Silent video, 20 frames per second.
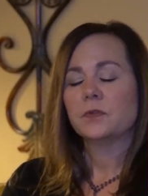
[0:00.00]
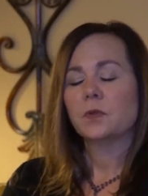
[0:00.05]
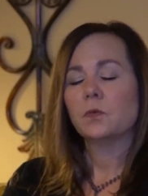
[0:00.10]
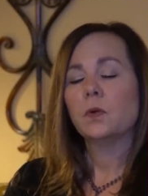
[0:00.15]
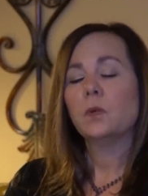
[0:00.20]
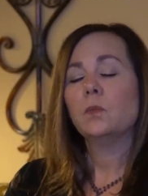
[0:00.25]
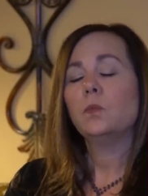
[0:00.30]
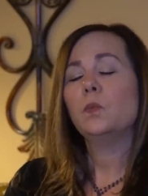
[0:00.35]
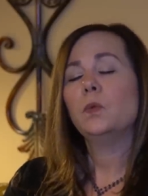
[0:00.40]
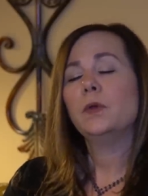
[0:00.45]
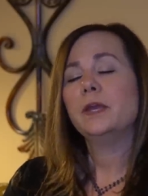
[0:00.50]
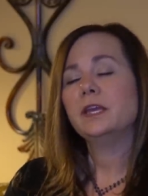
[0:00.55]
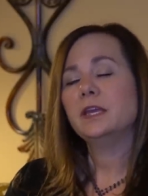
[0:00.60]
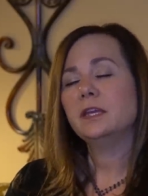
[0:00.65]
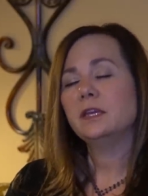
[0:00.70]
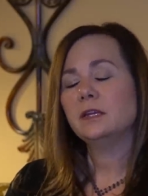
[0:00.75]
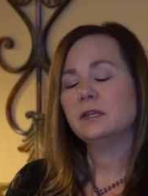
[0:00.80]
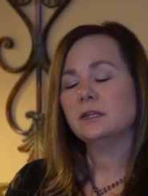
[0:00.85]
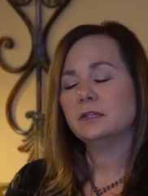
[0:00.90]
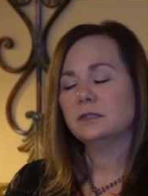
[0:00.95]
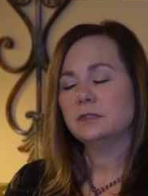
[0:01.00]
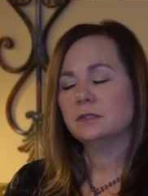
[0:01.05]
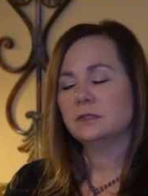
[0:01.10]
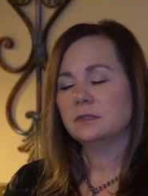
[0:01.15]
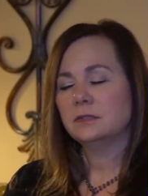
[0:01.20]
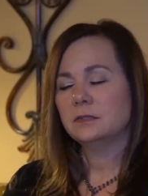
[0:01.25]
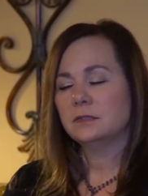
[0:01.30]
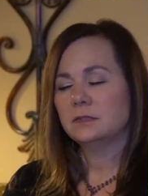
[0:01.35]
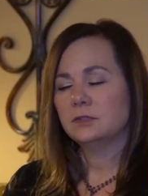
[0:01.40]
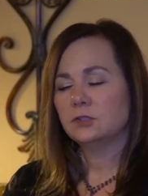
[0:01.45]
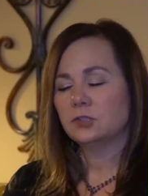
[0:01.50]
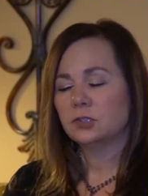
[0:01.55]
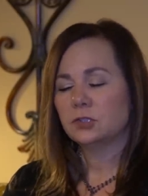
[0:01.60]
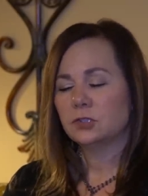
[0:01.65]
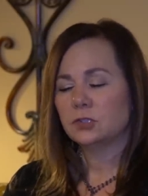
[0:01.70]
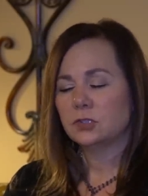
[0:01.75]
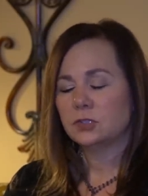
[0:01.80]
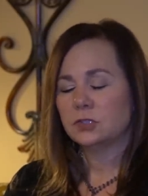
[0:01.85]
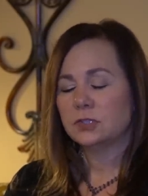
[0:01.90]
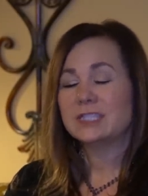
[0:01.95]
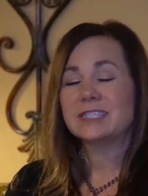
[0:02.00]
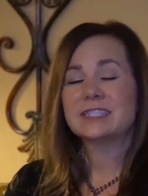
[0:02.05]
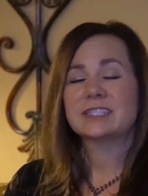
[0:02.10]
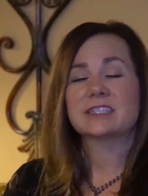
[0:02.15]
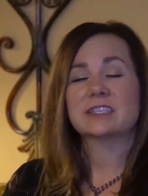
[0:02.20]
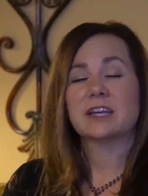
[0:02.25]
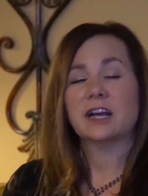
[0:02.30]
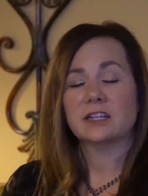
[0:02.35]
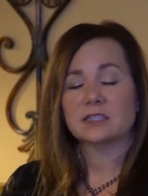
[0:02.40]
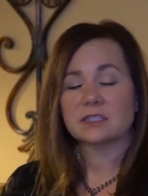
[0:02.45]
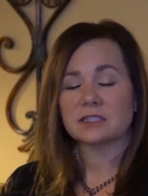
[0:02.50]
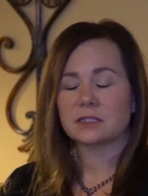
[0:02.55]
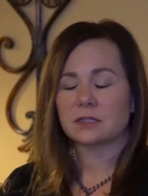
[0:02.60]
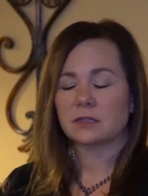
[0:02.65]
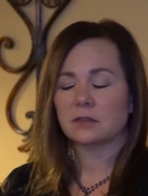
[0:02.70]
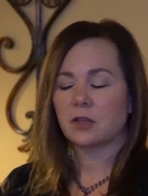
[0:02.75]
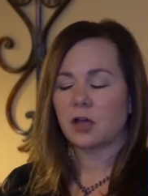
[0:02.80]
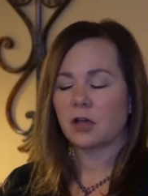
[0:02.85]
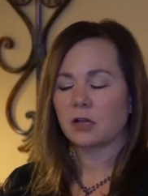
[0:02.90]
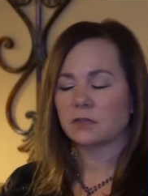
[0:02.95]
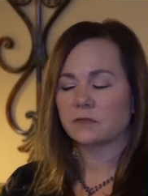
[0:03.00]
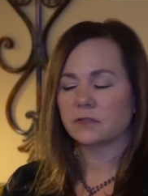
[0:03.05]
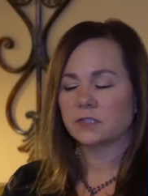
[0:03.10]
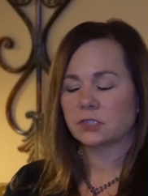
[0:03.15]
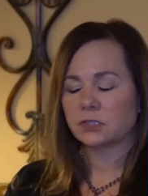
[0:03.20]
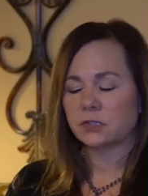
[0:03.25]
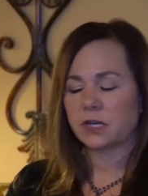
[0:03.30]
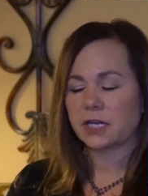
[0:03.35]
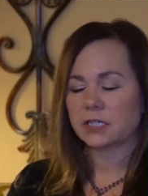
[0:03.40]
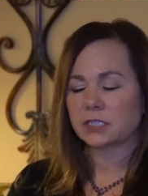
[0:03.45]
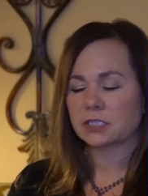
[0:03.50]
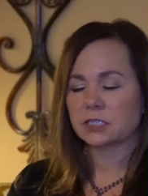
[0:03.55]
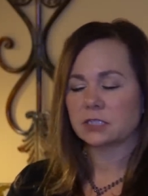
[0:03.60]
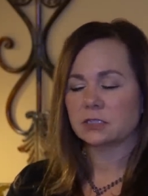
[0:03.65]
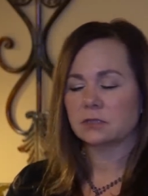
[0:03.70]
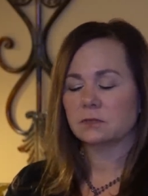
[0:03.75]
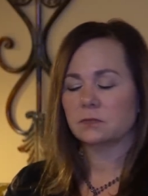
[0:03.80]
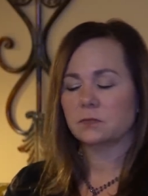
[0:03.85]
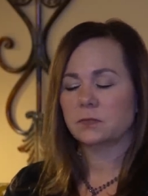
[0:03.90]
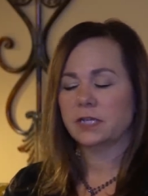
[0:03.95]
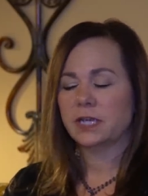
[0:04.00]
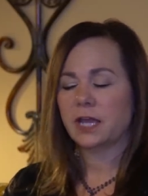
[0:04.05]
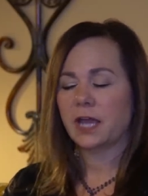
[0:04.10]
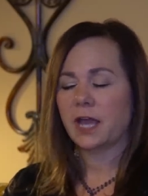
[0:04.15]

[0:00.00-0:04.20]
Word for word: When we discuss law of attraction, we